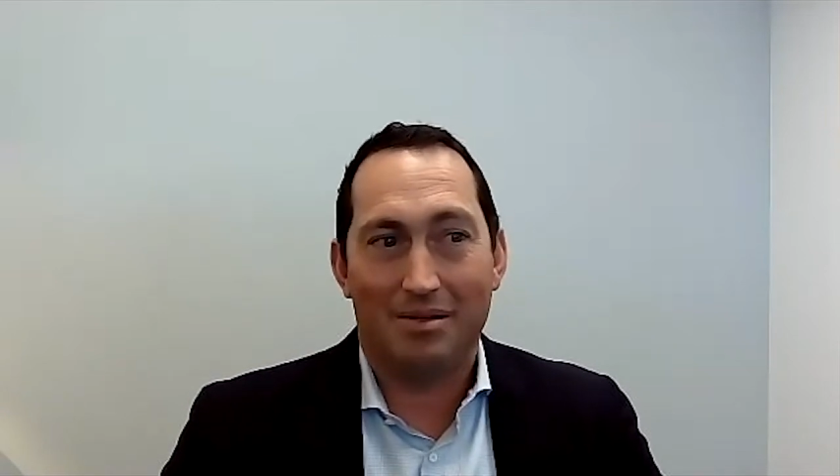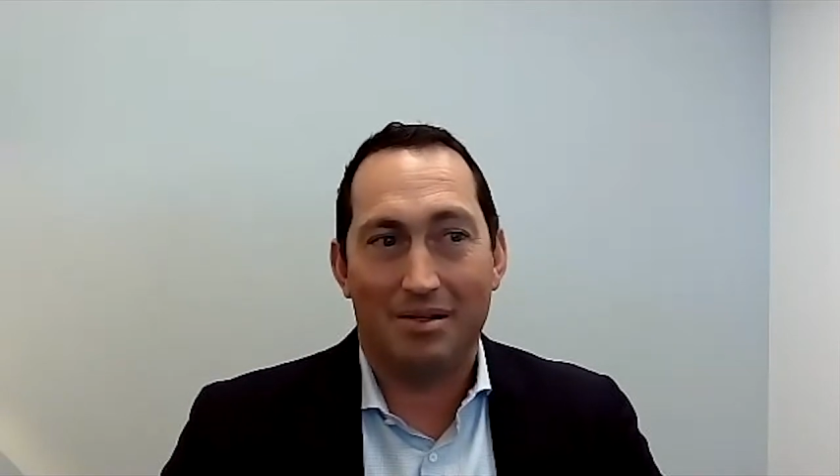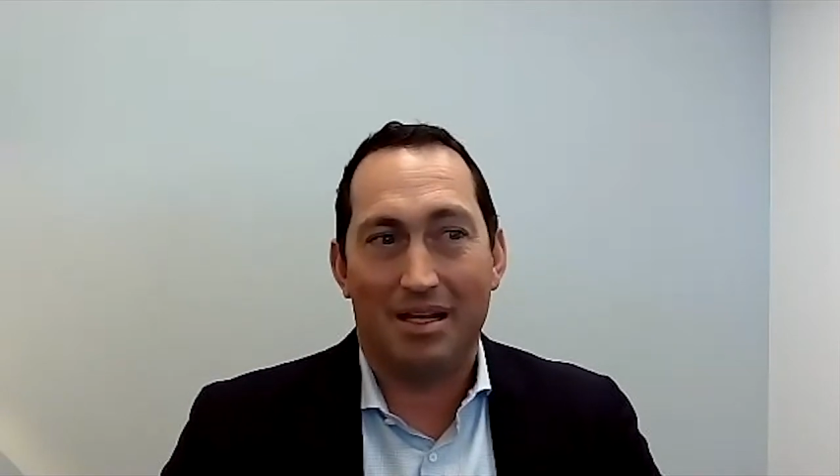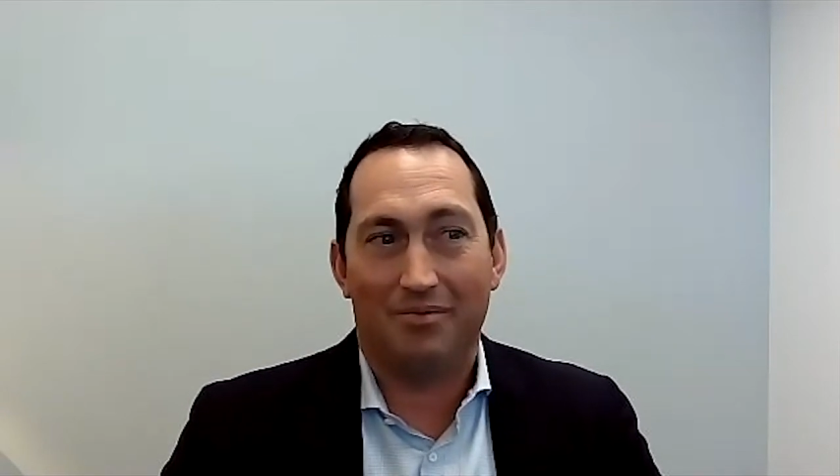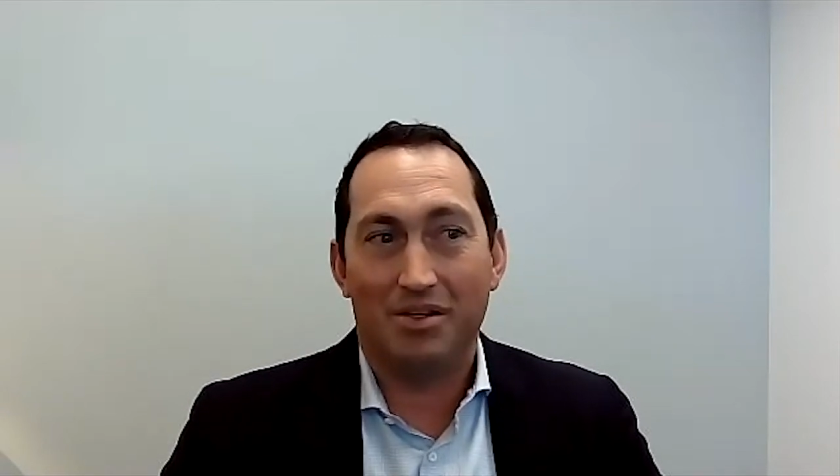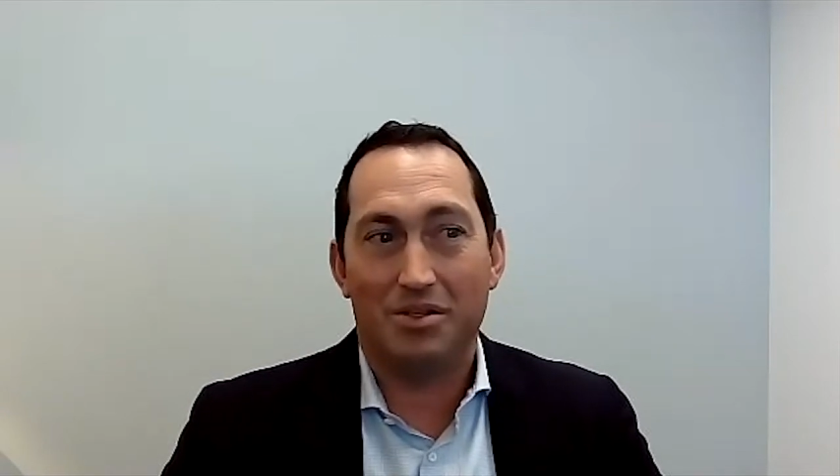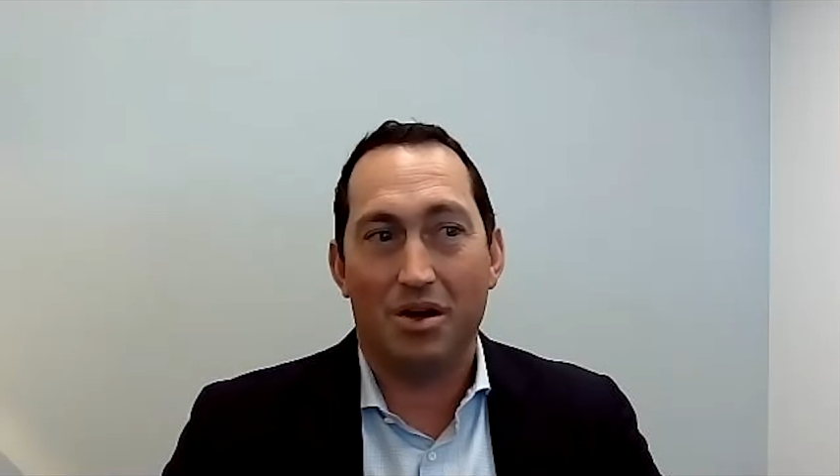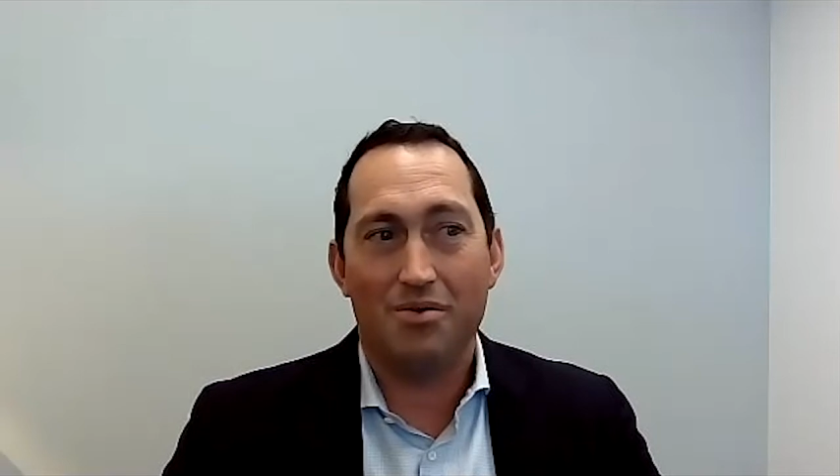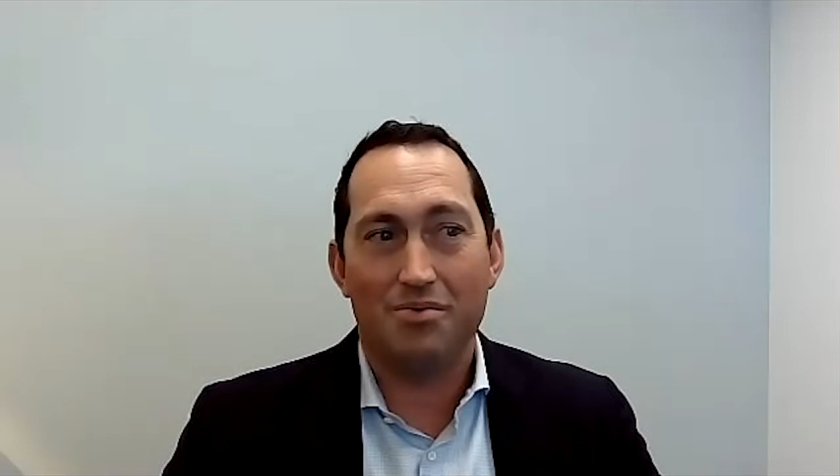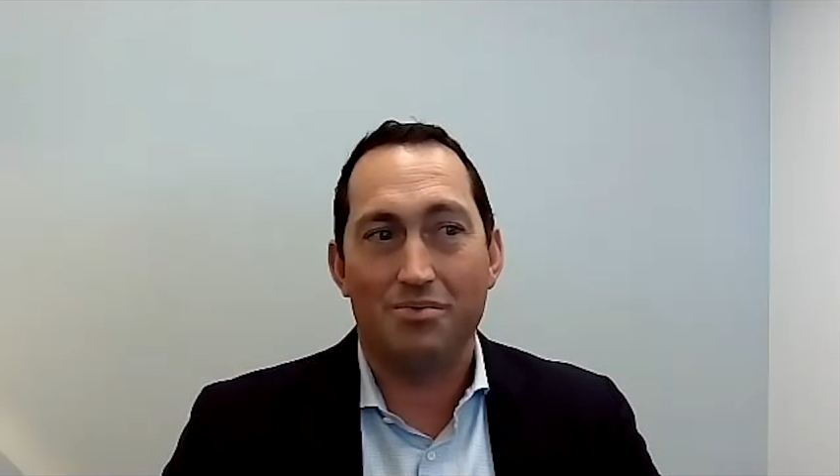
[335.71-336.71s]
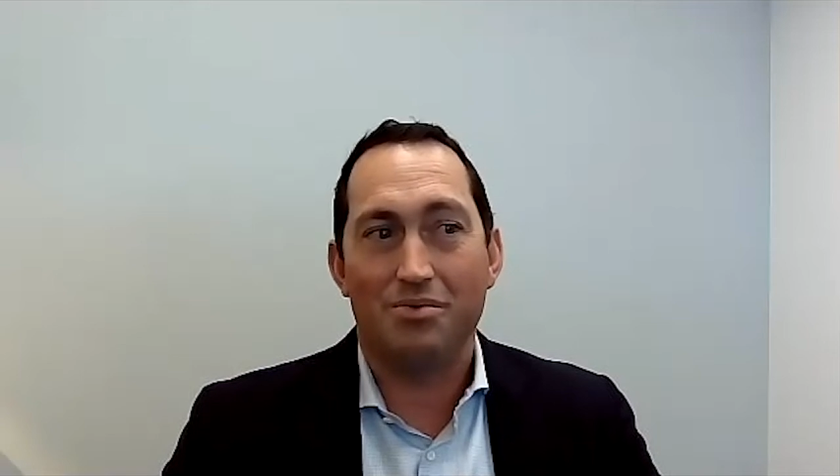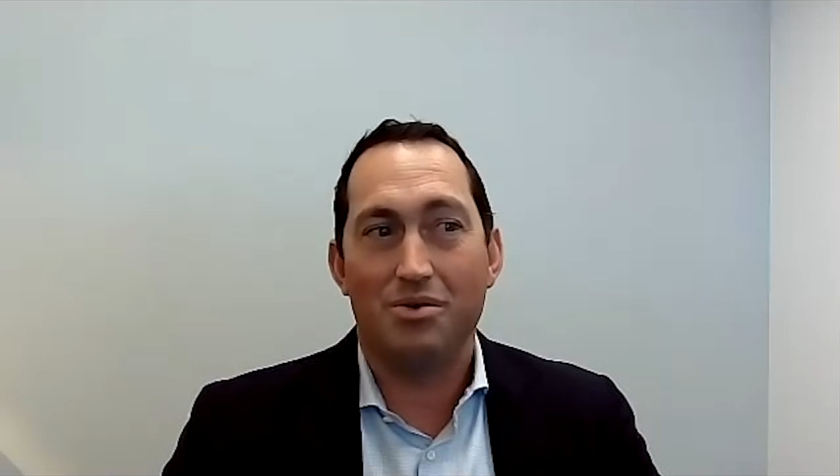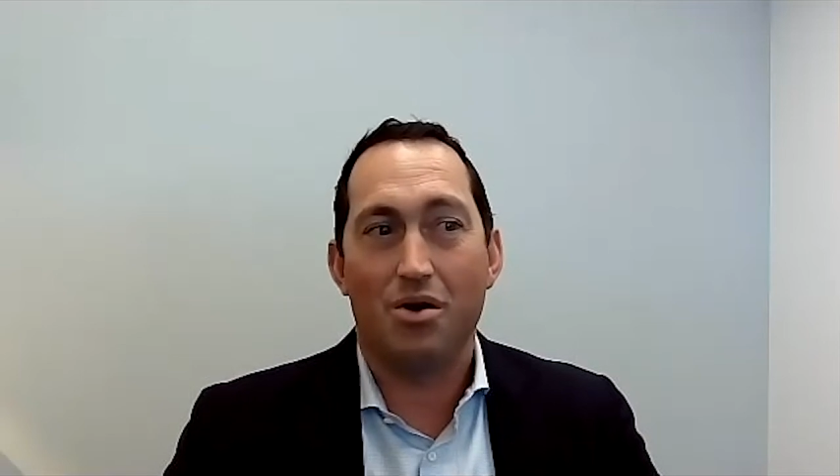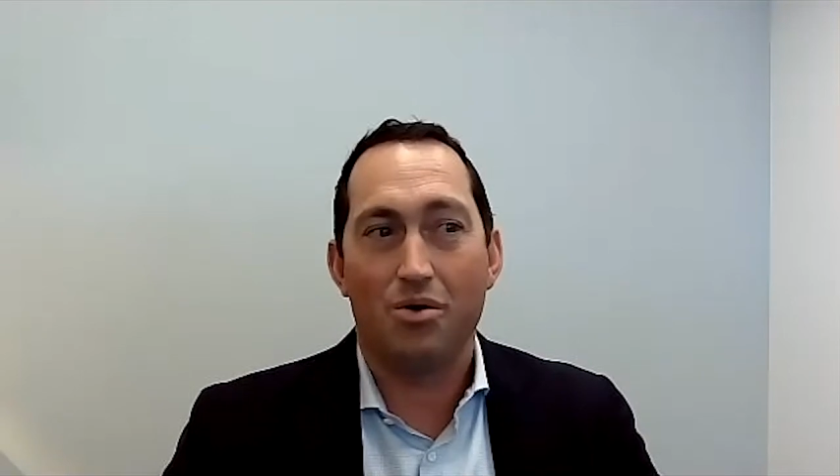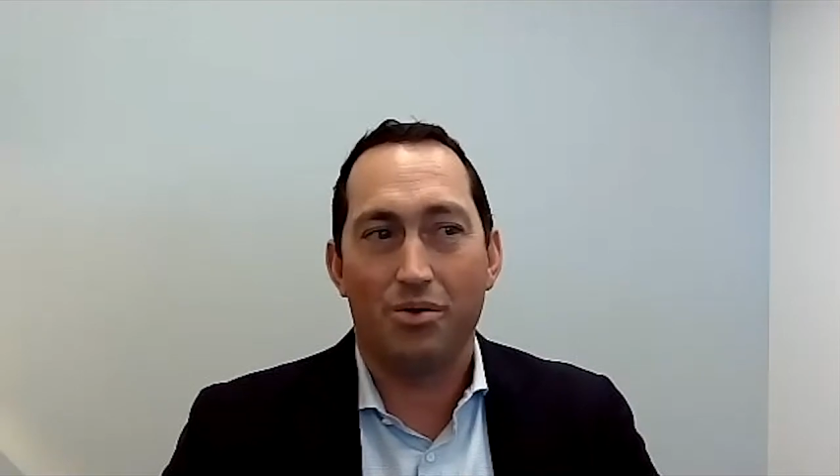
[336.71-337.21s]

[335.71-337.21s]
if you don't know